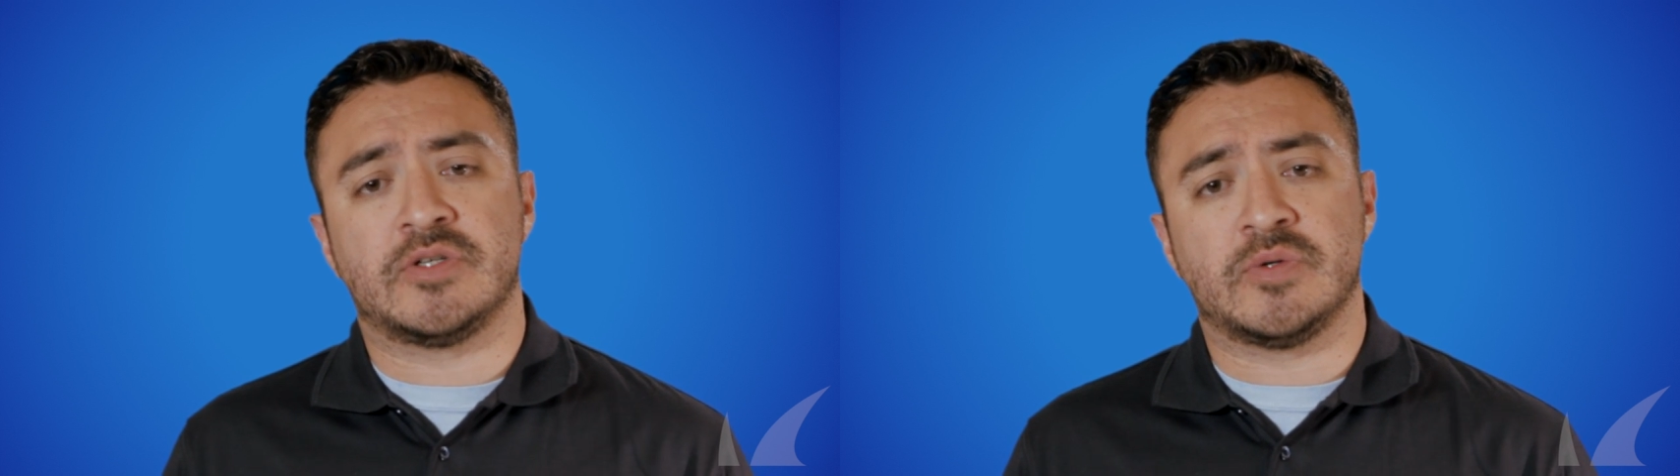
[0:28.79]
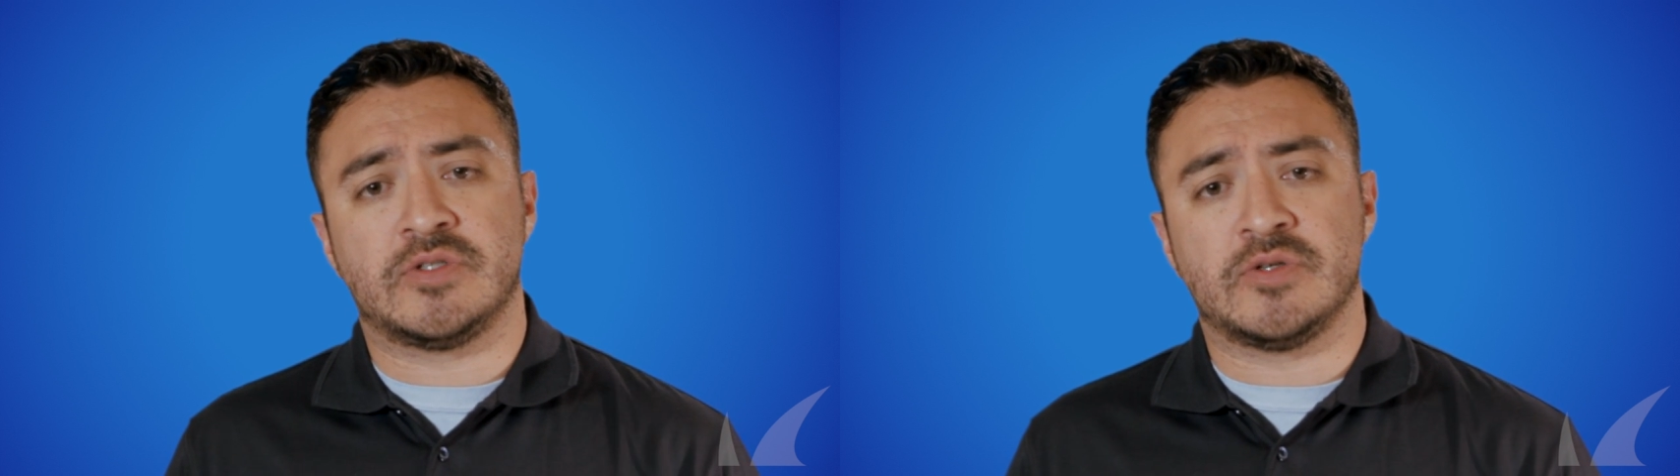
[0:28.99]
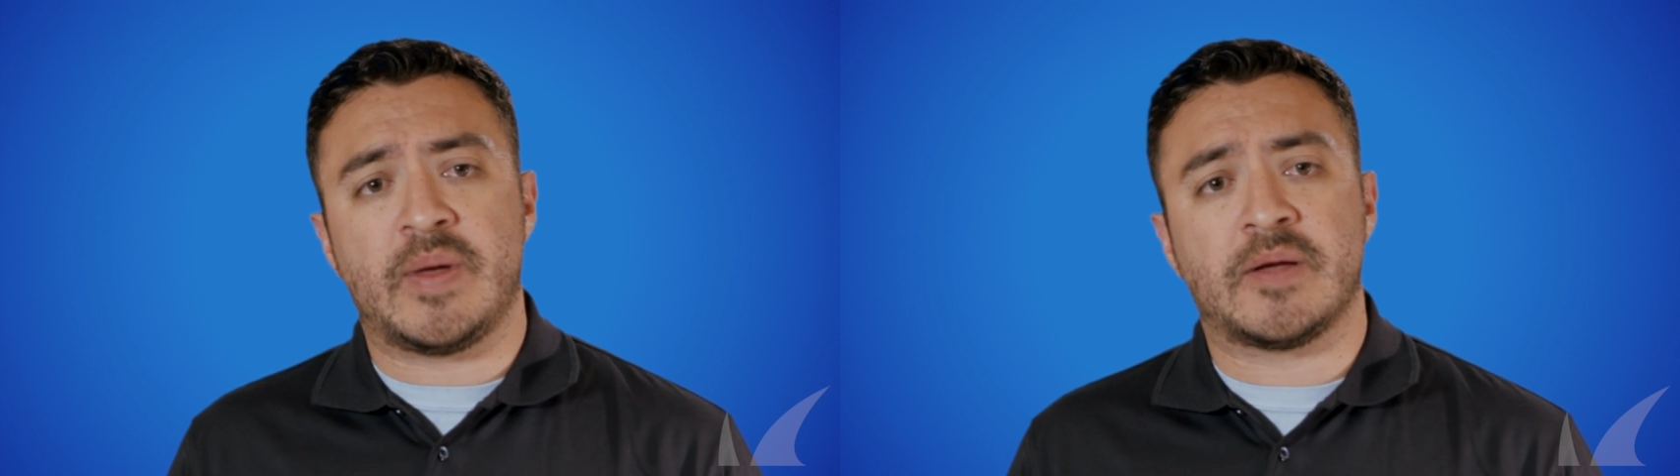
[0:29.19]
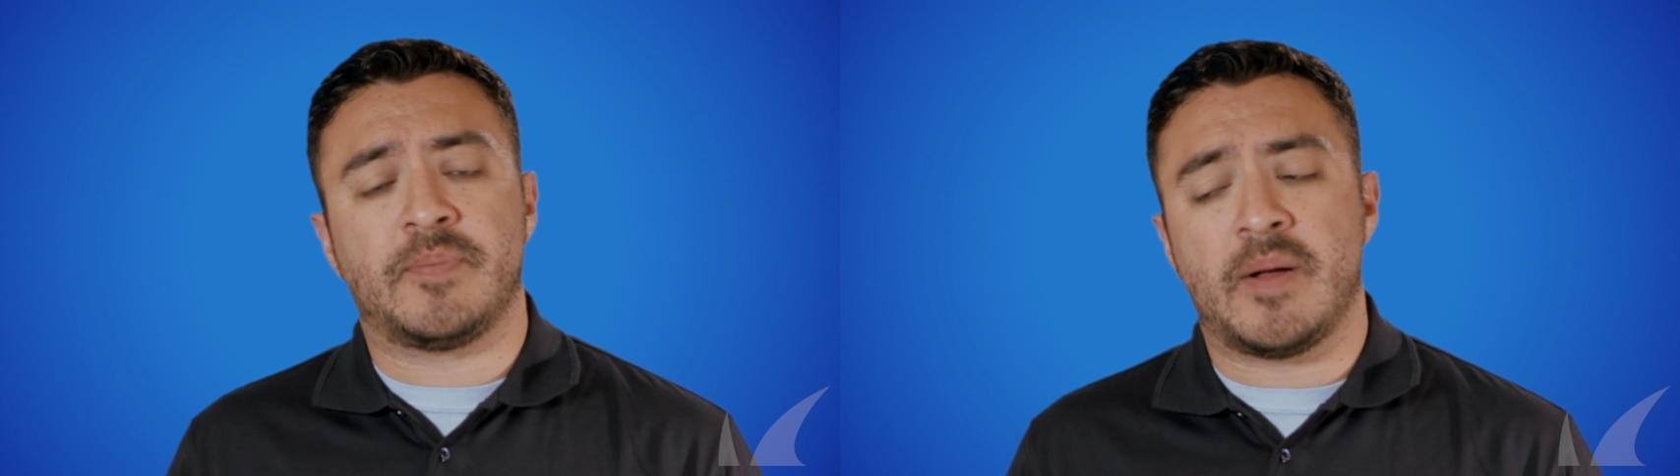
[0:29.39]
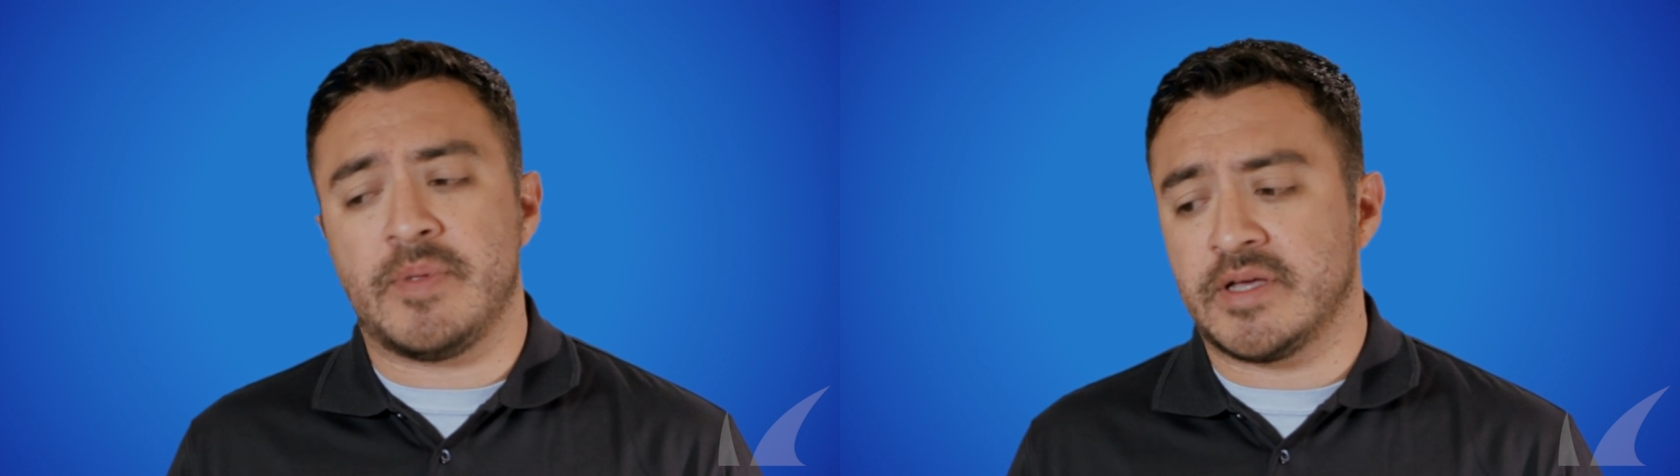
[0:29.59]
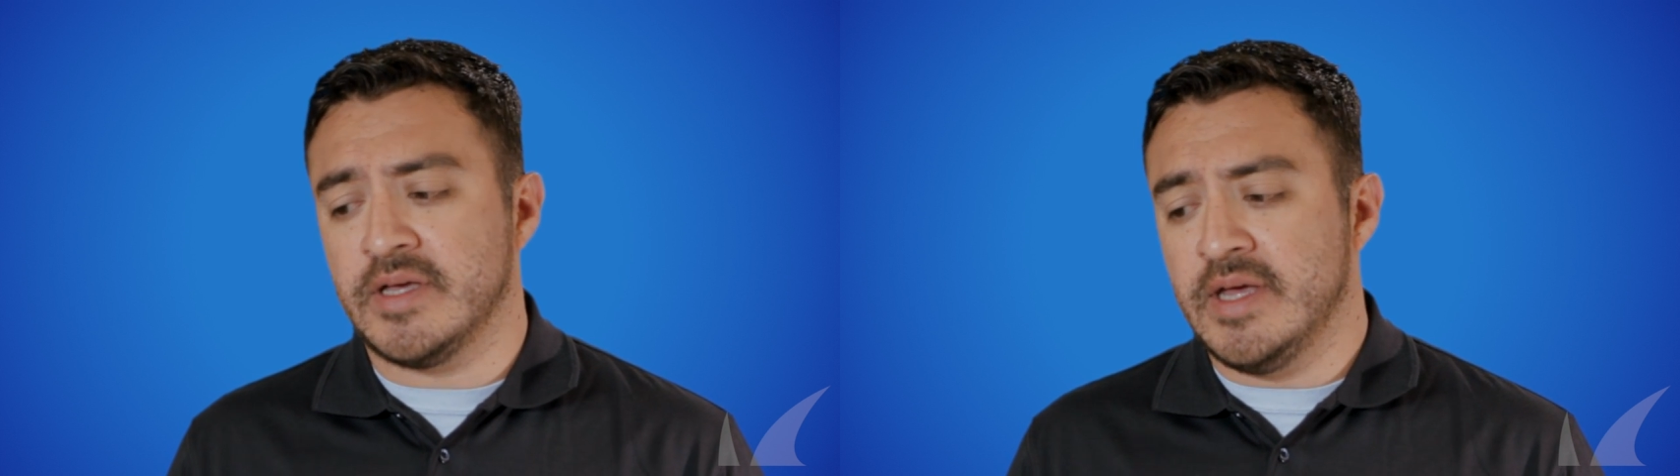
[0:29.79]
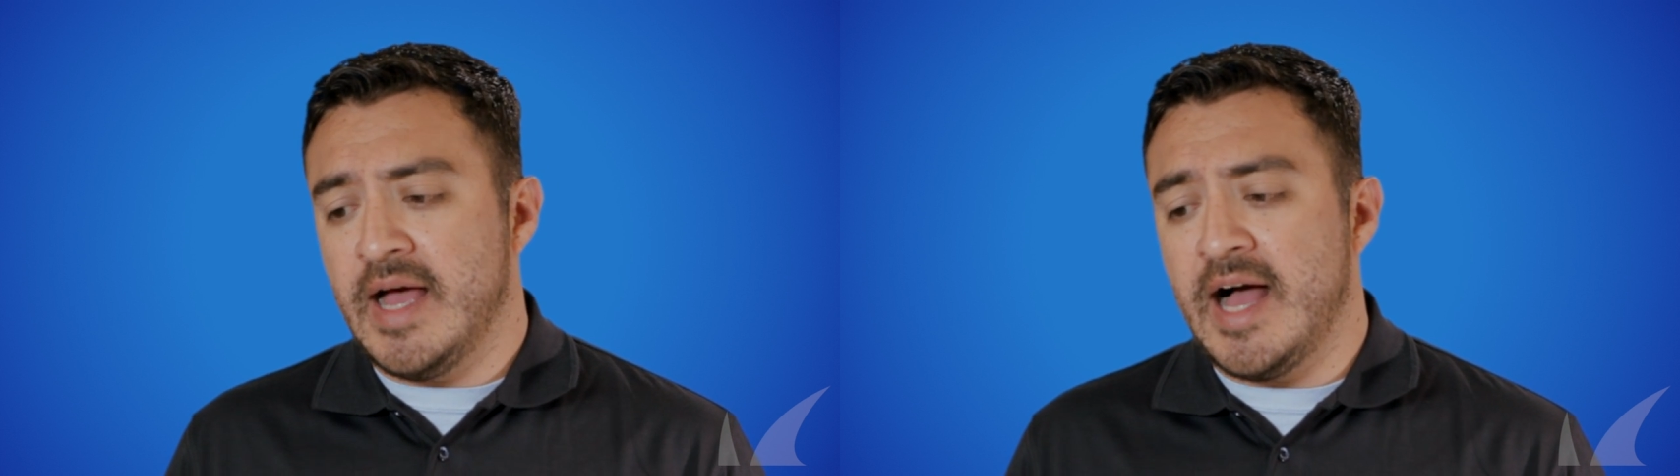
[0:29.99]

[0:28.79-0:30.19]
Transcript: to, to make it public?